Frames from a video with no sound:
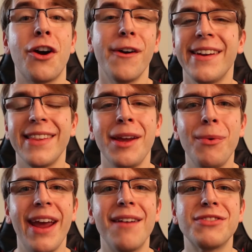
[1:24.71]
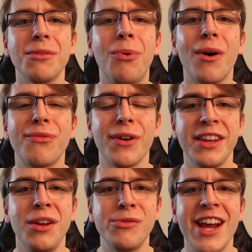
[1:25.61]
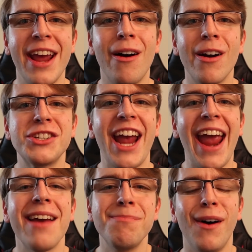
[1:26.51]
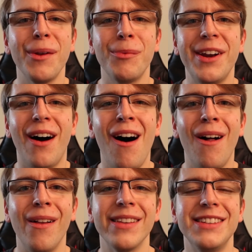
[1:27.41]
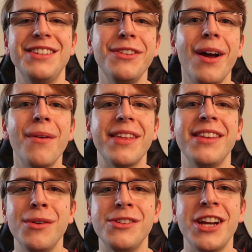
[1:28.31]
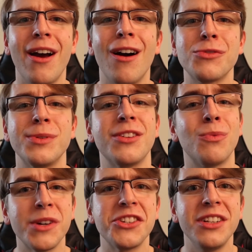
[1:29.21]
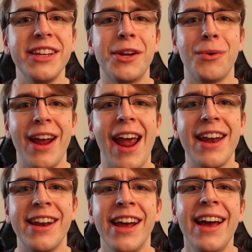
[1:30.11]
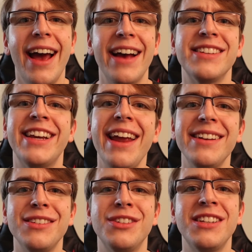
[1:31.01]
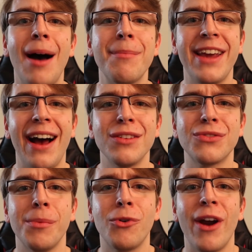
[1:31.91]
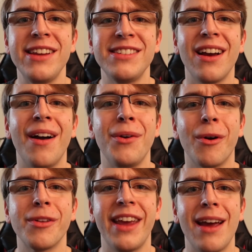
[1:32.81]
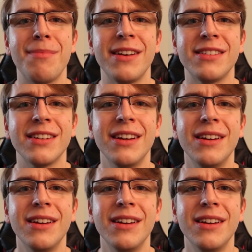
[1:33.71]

Currently, we have support for the UGA Arch and Baldwin Hall. Did you know that the UGA Arch was originally created as a gate to stop cows from grazing on North Campus?